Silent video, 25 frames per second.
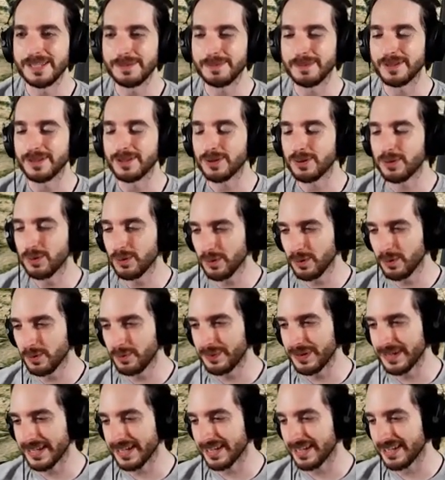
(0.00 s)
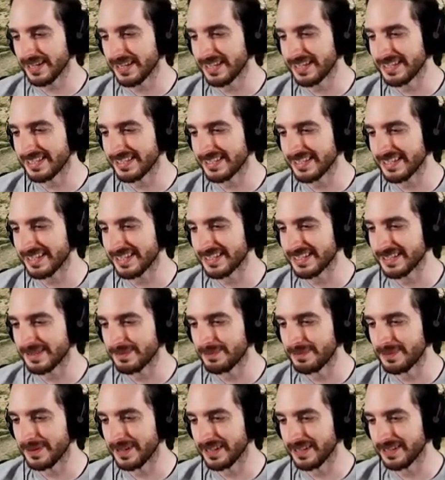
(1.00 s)
cool because it's
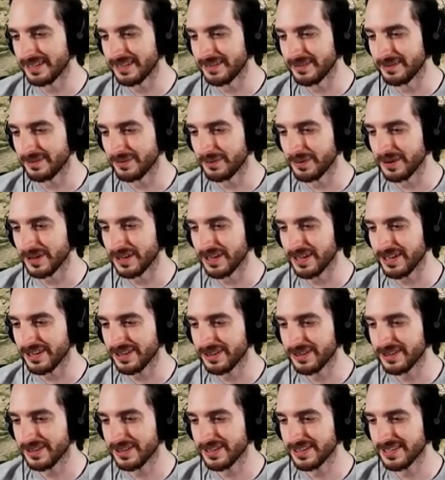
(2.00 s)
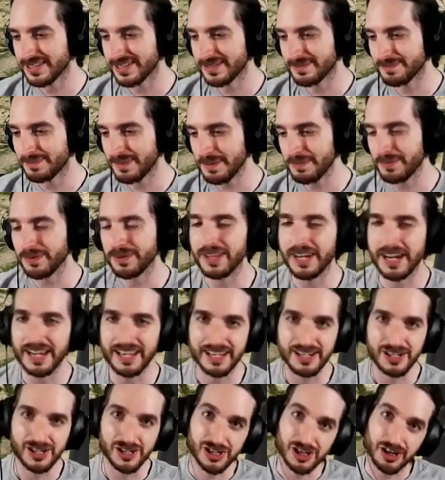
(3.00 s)
been with people that I
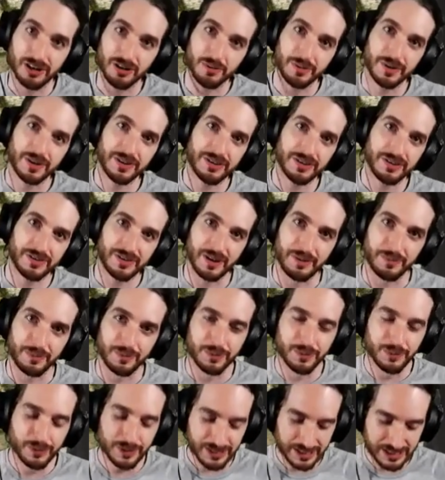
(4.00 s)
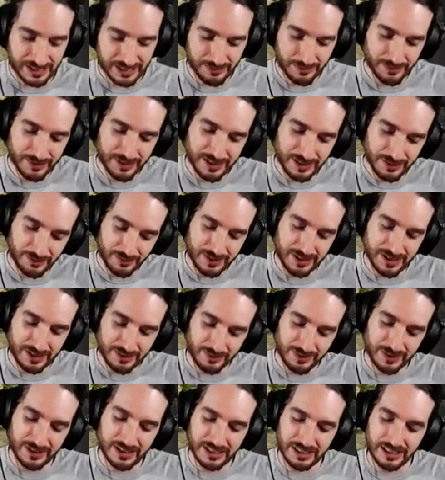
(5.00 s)
can share it with. I'm
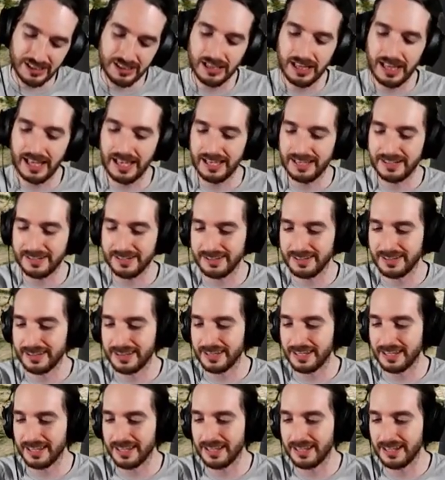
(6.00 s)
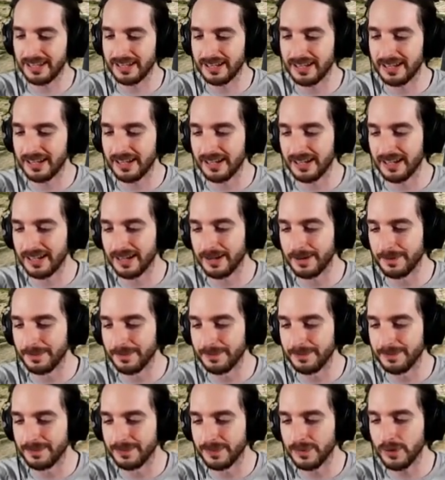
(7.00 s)
really glad
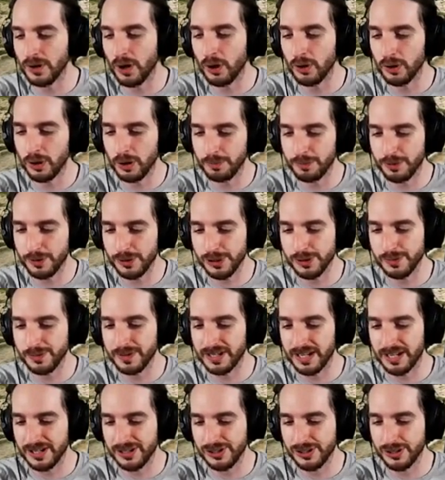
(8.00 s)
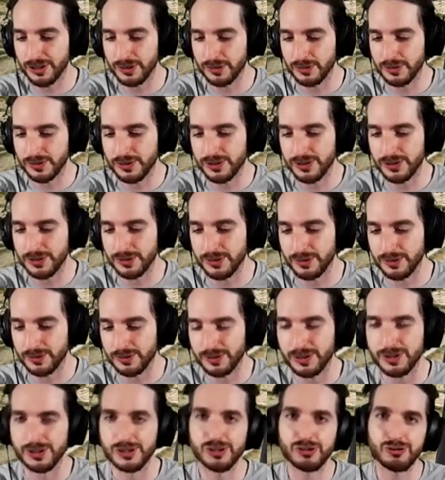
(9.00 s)
that Holo pushed me and I chose
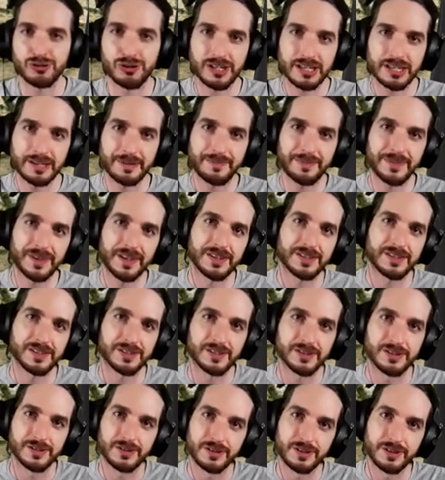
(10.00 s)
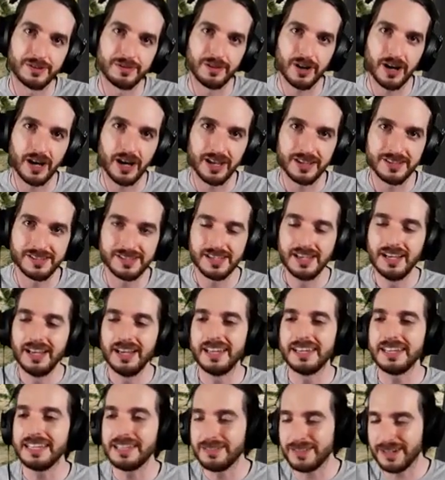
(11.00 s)
to stream and to do the VODs.
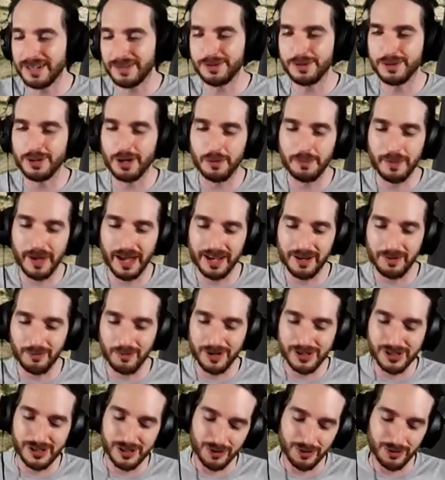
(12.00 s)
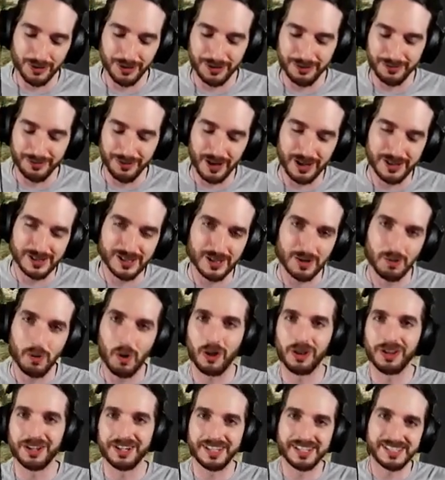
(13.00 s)
Even if you go back and watch the early VODs, the
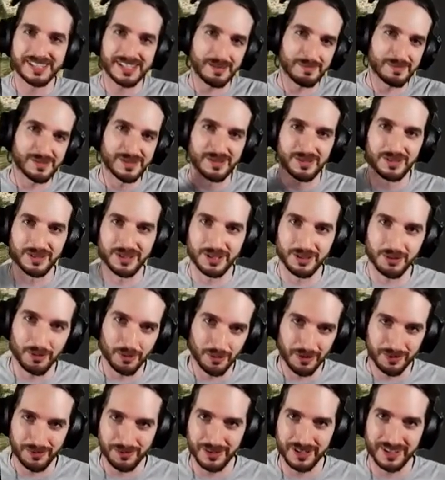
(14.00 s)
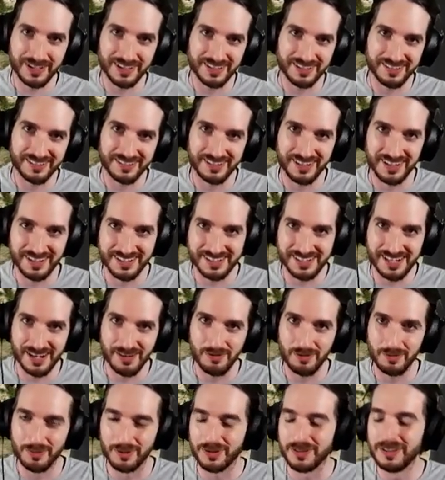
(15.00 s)
quality is absolutely horrific and
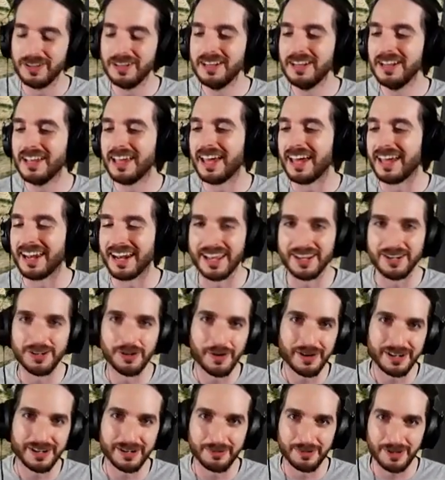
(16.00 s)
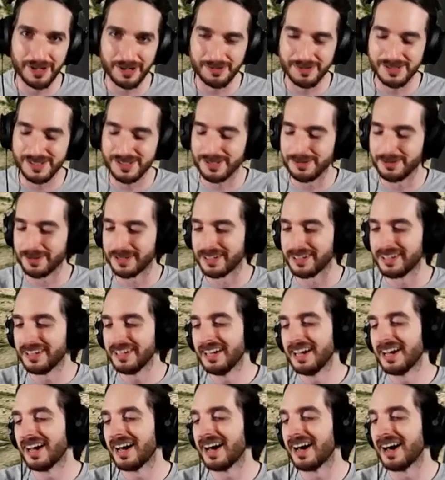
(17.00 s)
terrible, and I had no idea what I was doing.
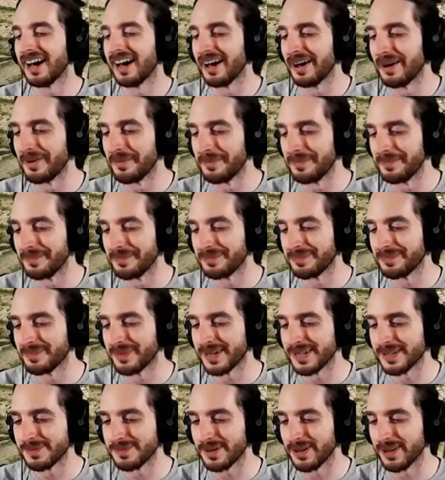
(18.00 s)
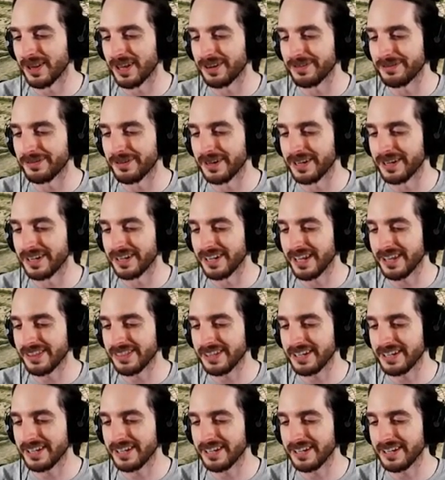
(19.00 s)
But it's been a lot of fun, and I
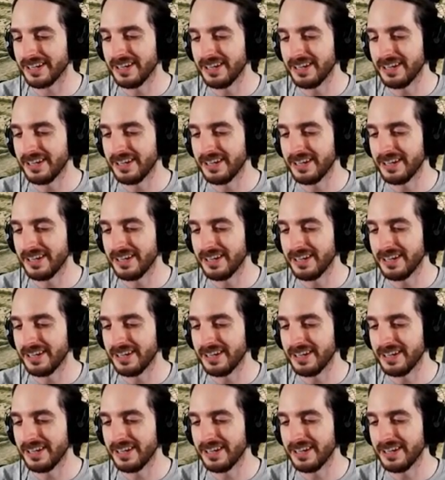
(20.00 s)
think